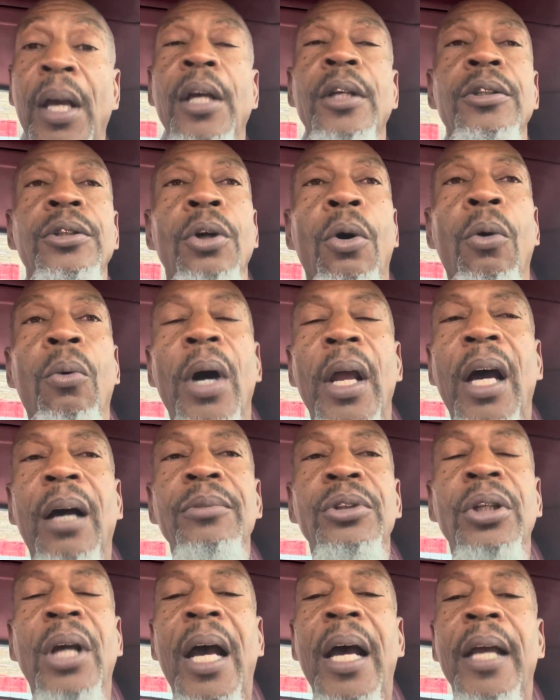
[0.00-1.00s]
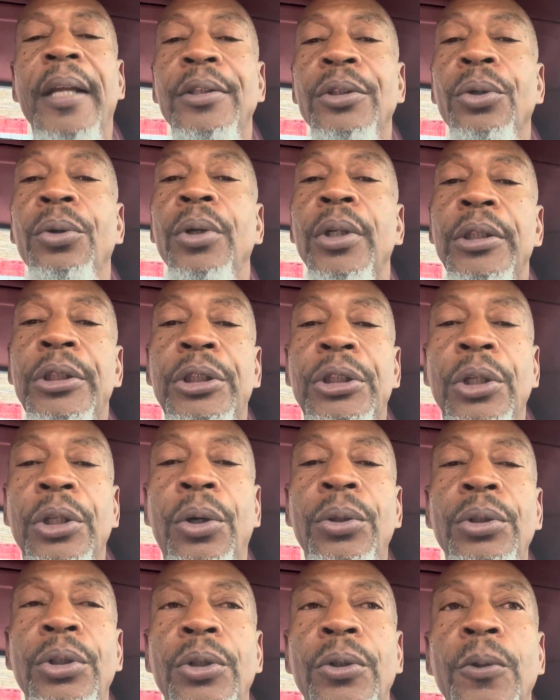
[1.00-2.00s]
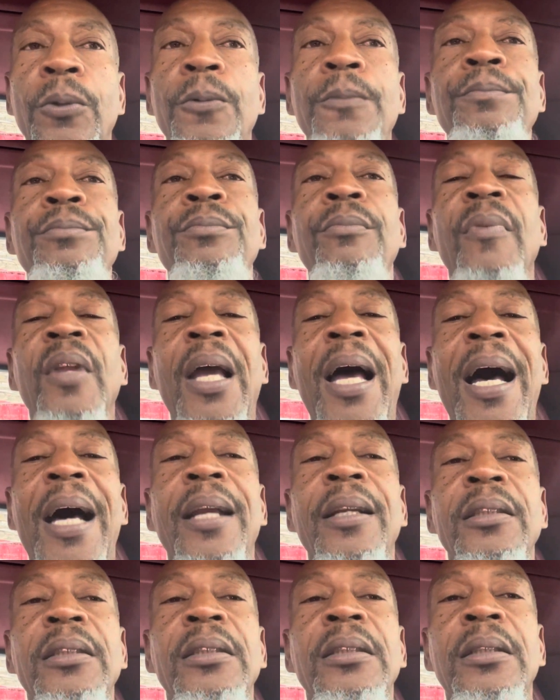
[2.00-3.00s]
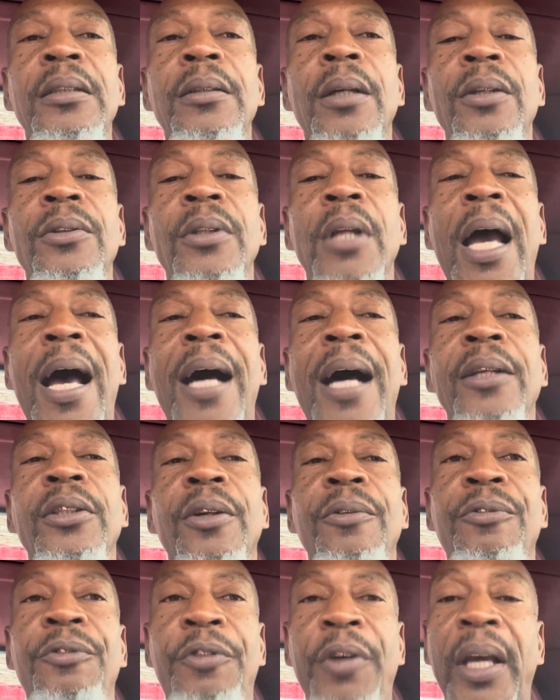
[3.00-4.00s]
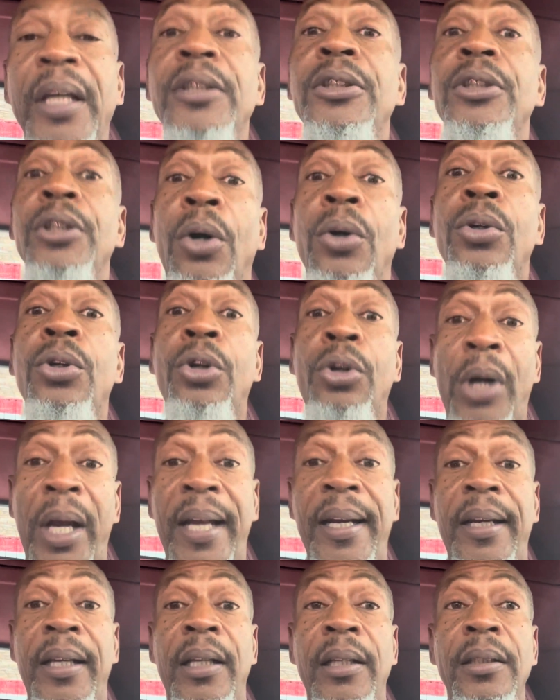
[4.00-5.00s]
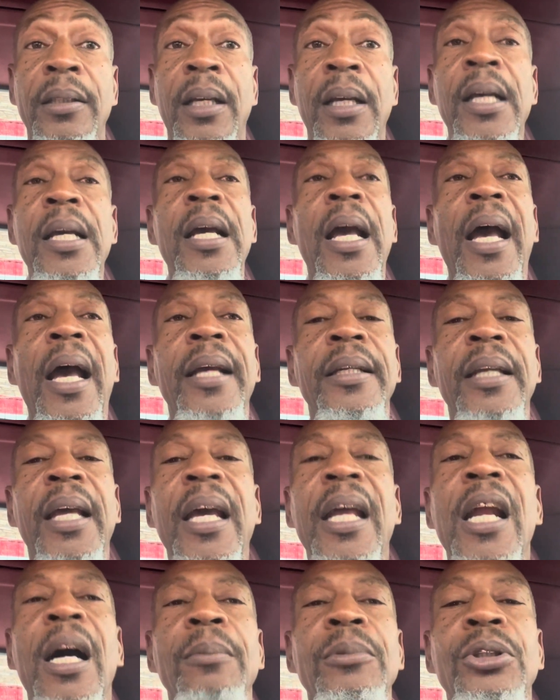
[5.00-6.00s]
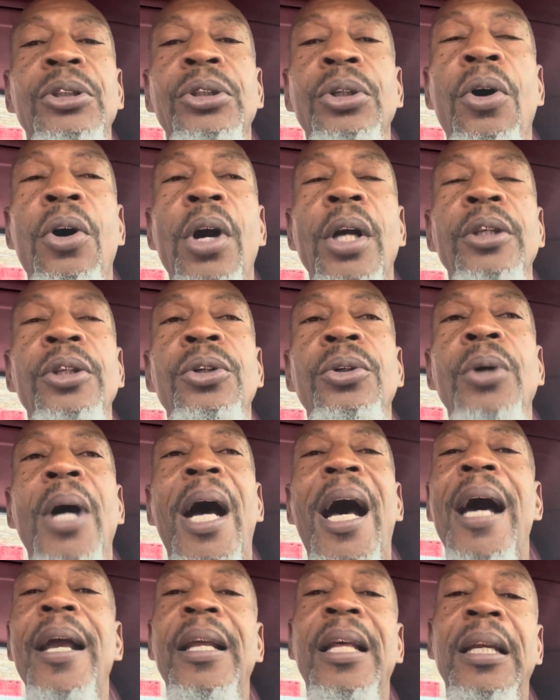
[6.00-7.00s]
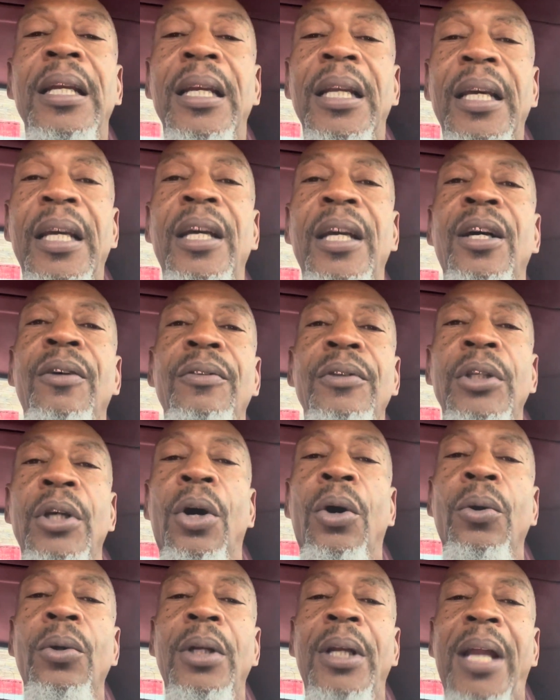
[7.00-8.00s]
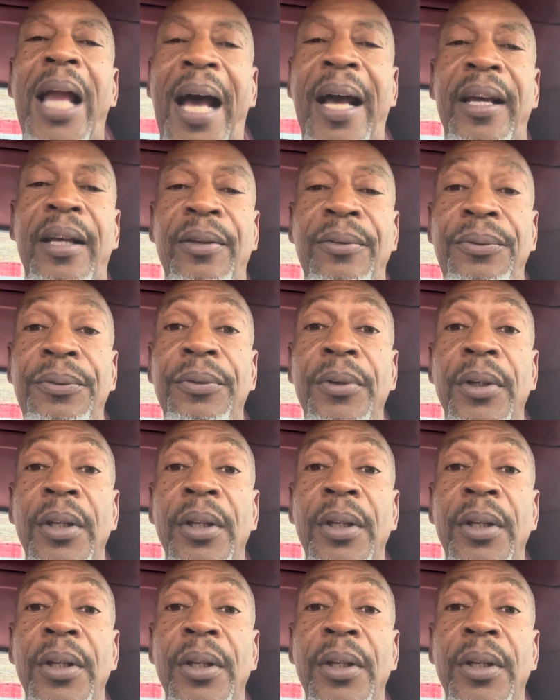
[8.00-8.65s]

So what I'm trying to do is show you how to fix your credit. And then I'm showing you how to live your life.